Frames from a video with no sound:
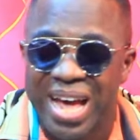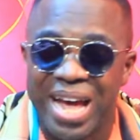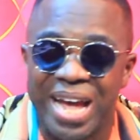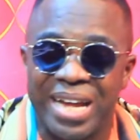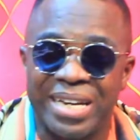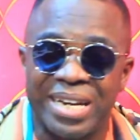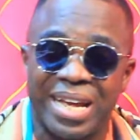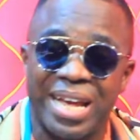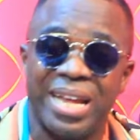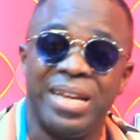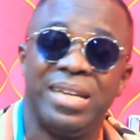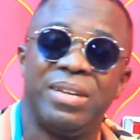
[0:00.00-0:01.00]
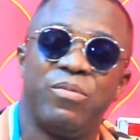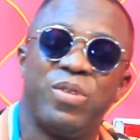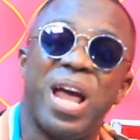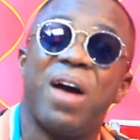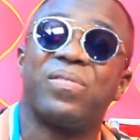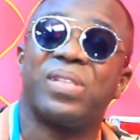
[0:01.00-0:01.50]
And again, we
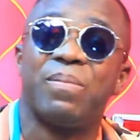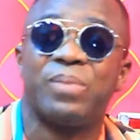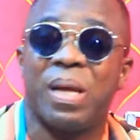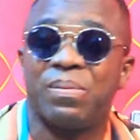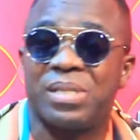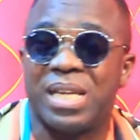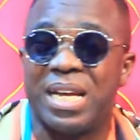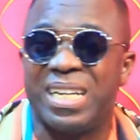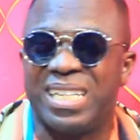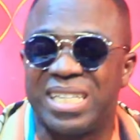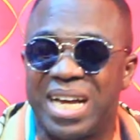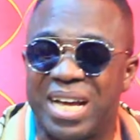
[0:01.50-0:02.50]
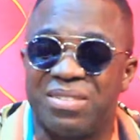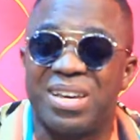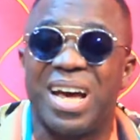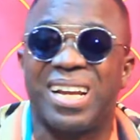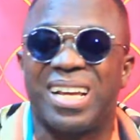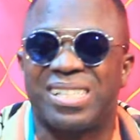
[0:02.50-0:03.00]
have Tap Send at
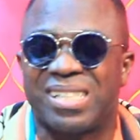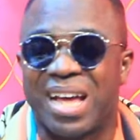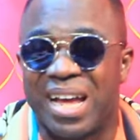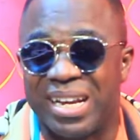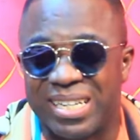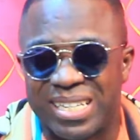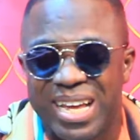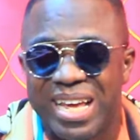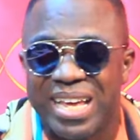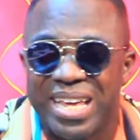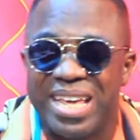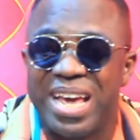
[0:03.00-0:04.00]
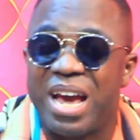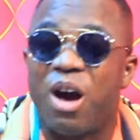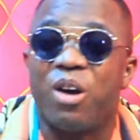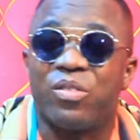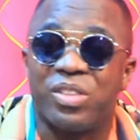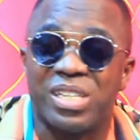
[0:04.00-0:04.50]
the other side here
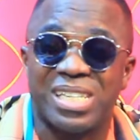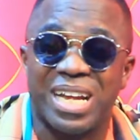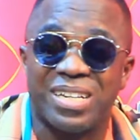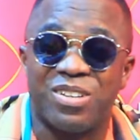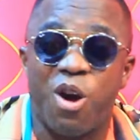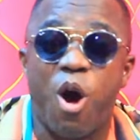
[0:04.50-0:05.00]
on this channel,